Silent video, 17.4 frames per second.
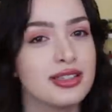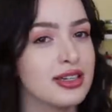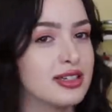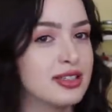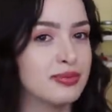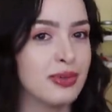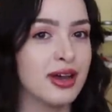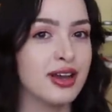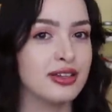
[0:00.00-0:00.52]

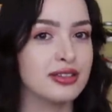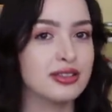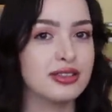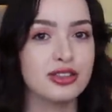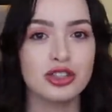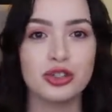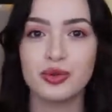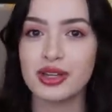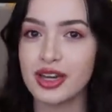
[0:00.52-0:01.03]
6
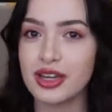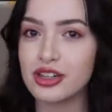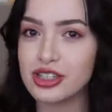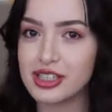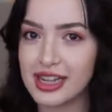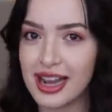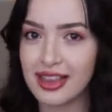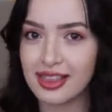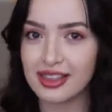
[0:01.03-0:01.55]
months. Do we
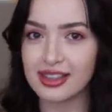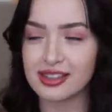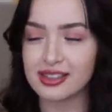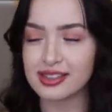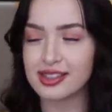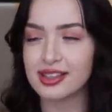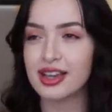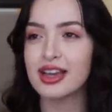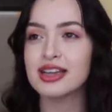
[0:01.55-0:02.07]
understand
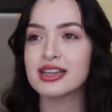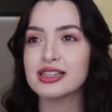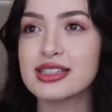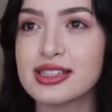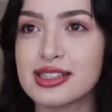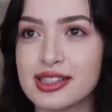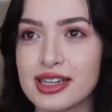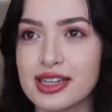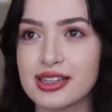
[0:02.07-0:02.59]
this?
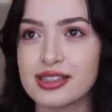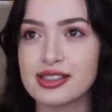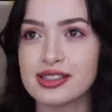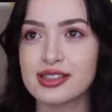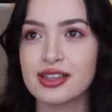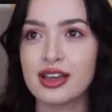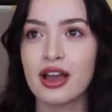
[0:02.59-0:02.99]
Six.